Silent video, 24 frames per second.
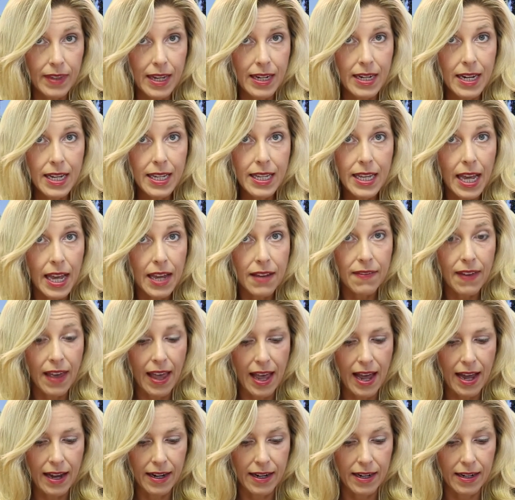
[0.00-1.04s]
Nick Cave
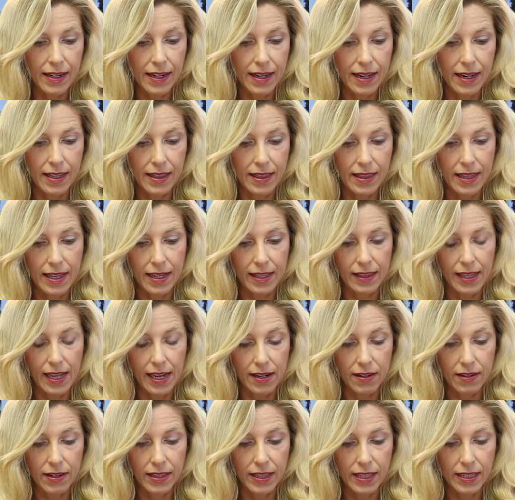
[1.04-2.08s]
added in the
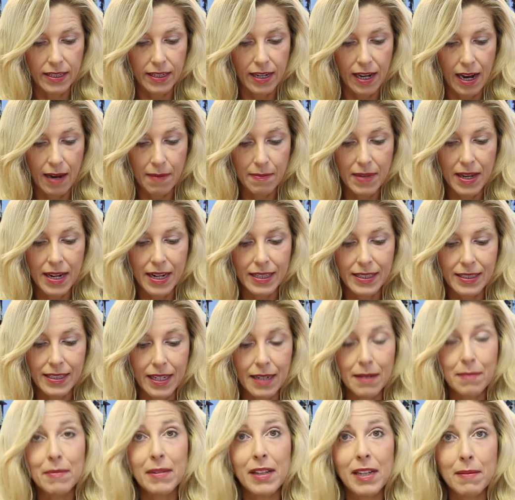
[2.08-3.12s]
letter at the time that it
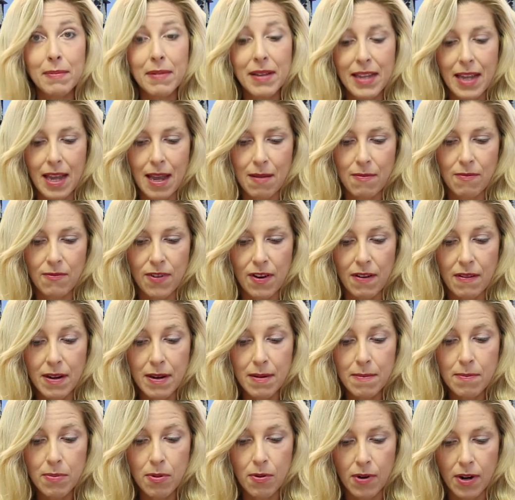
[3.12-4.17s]
suddenly became very
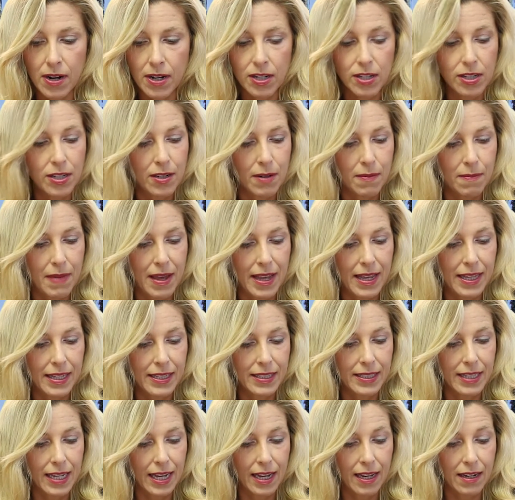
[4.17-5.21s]
important to make a
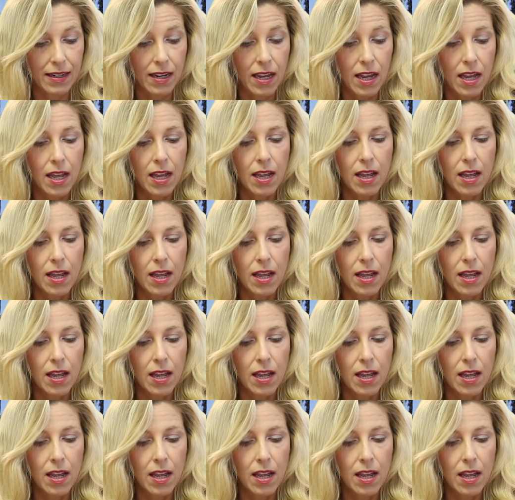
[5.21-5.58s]
stand